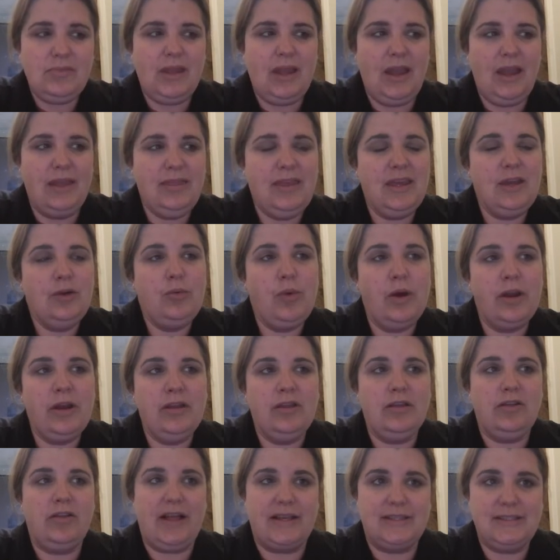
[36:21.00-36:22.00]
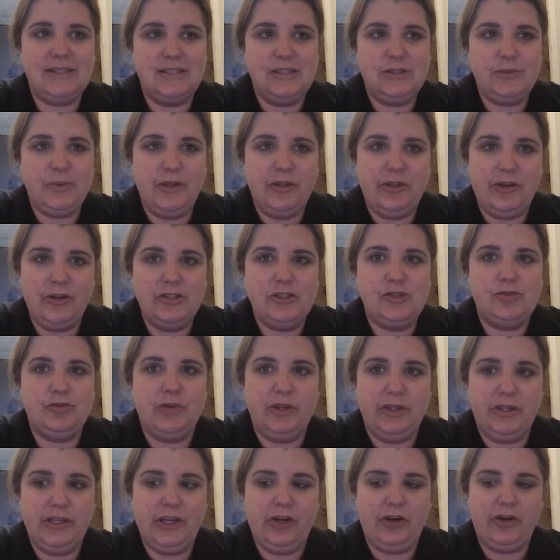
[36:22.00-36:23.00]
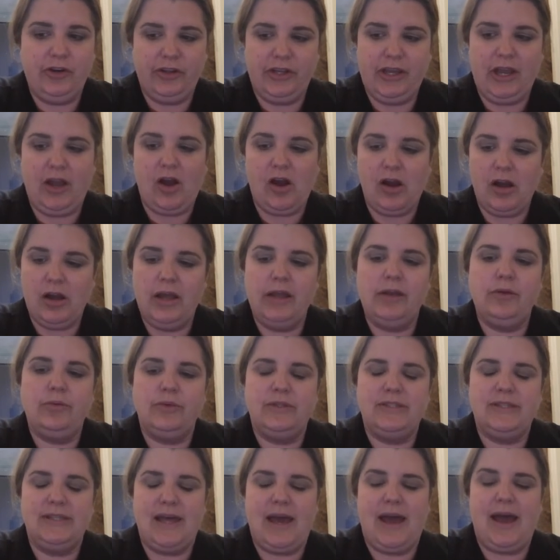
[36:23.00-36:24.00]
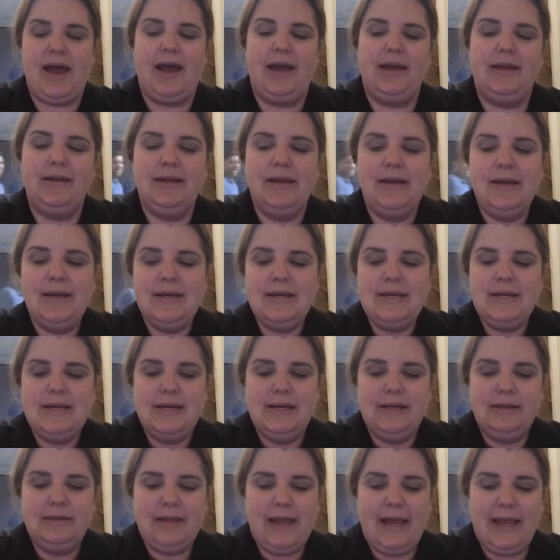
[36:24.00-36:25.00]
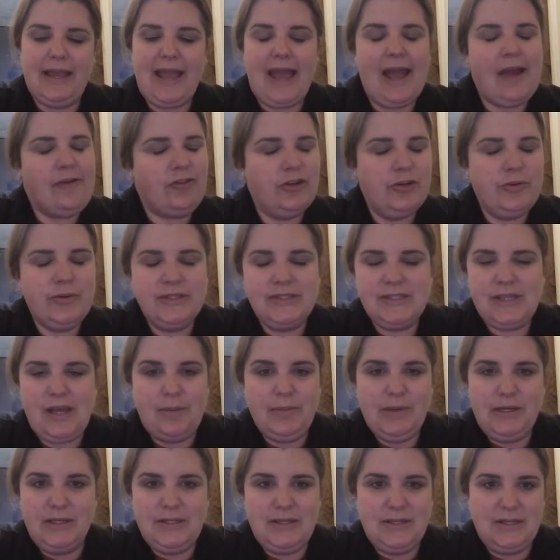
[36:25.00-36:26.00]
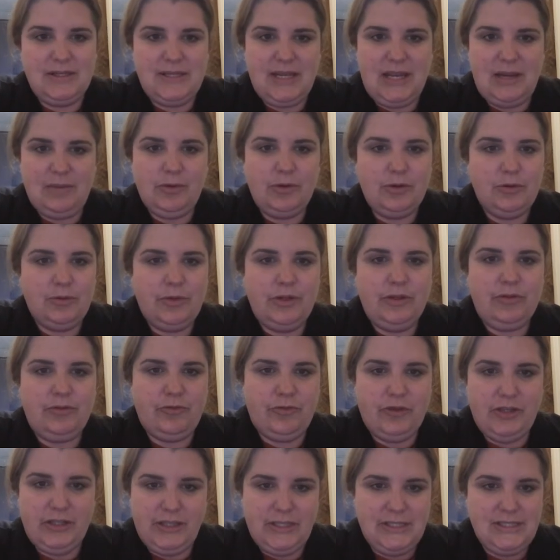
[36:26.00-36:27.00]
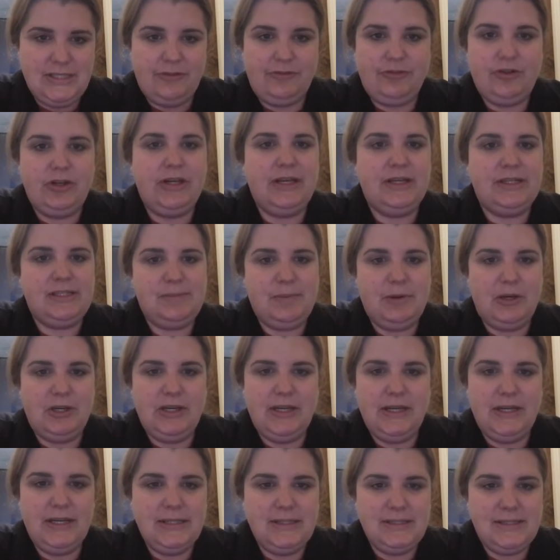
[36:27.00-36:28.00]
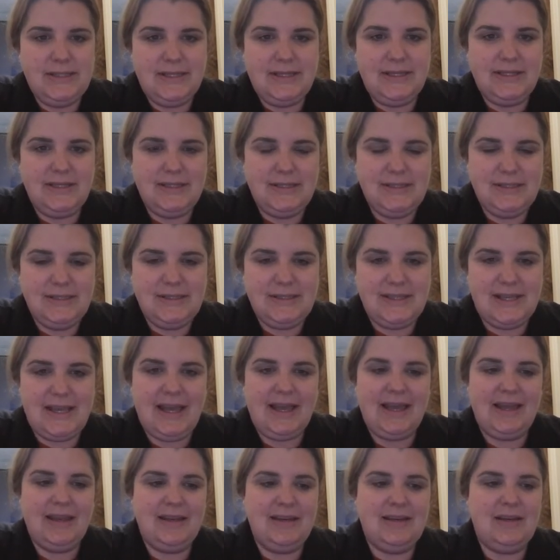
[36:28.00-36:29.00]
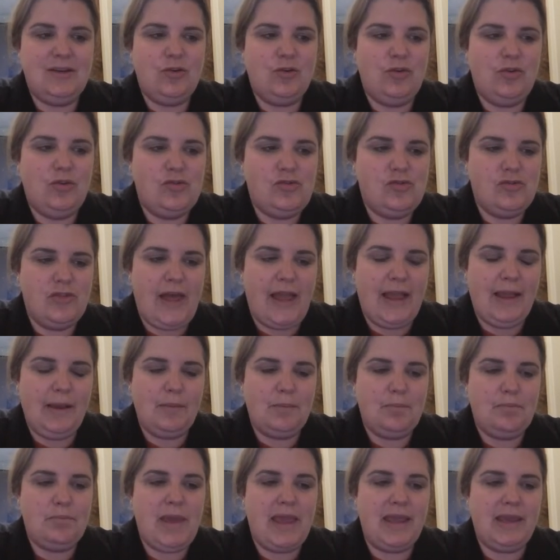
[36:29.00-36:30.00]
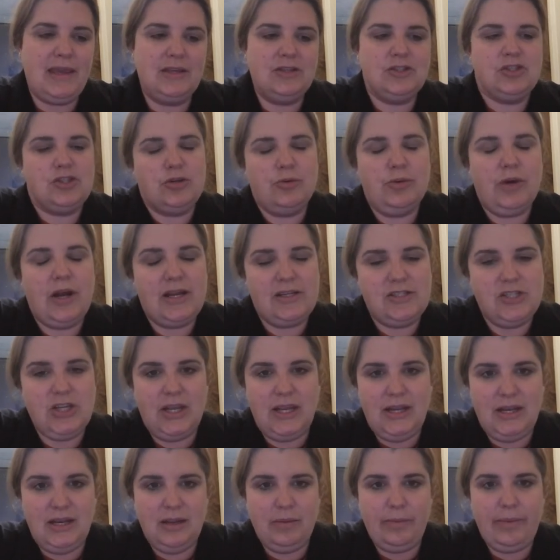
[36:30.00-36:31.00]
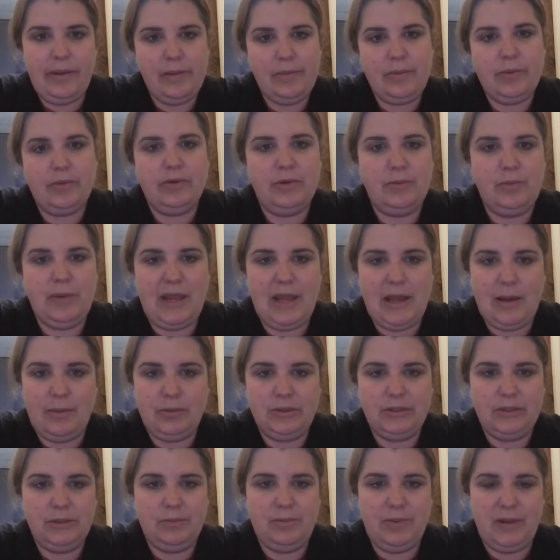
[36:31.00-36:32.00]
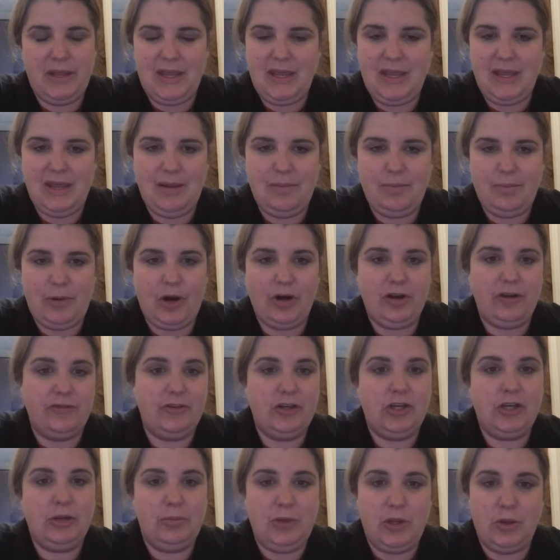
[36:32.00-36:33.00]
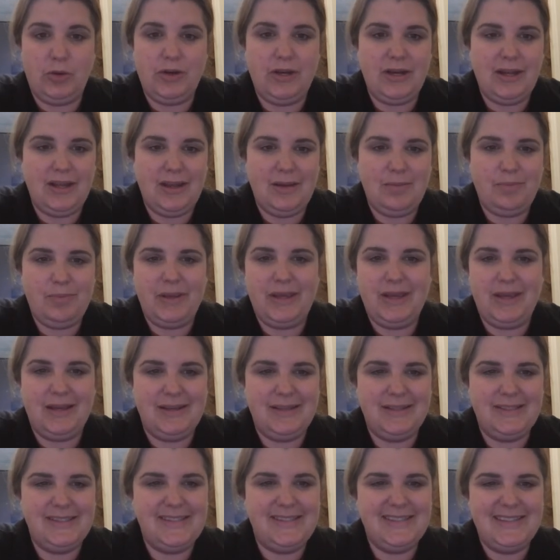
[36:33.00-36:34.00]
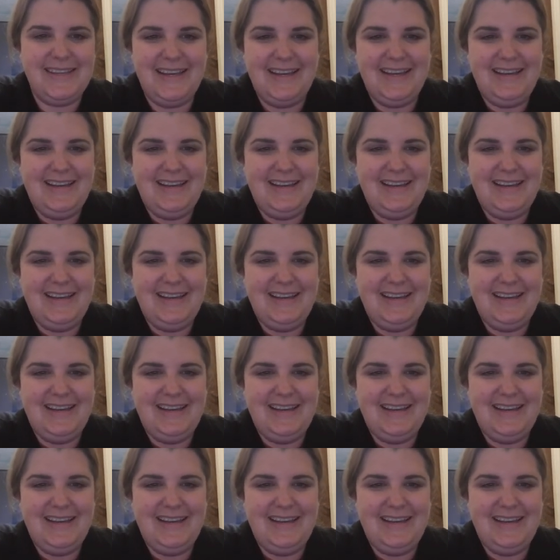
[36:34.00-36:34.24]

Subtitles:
I think one of the lessons we learned really early on was that like everyone's coming to the table with really different experiences and like making sure we're educating people to be able to be part of a community because